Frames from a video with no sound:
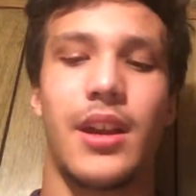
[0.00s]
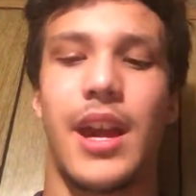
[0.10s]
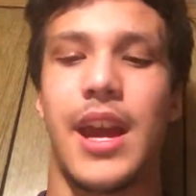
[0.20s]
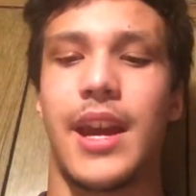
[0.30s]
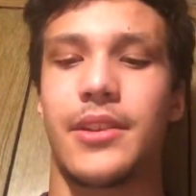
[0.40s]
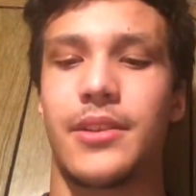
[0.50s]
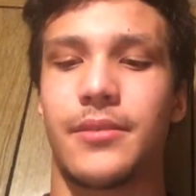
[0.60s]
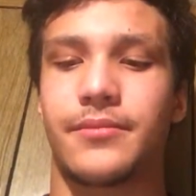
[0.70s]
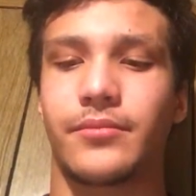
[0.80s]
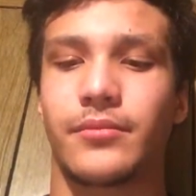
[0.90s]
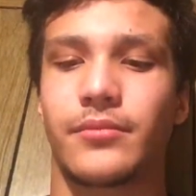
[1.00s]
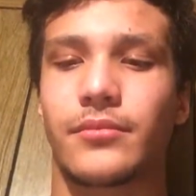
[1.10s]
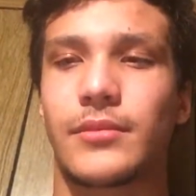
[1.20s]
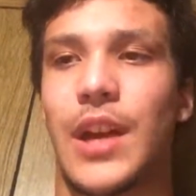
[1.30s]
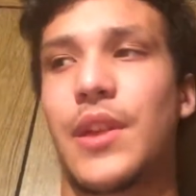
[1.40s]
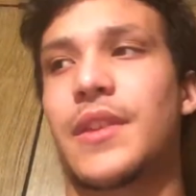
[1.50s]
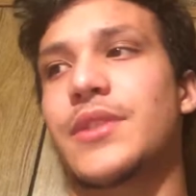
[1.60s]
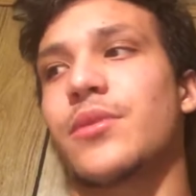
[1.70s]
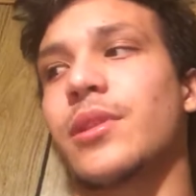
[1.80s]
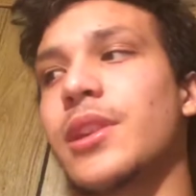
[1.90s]
And I think
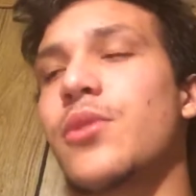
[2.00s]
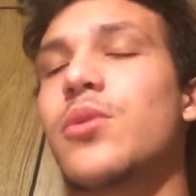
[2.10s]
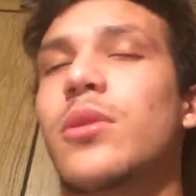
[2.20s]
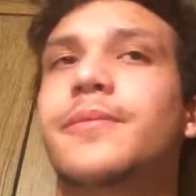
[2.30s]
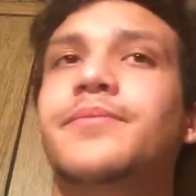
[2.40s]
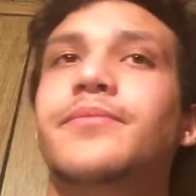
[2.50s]
that's really cool.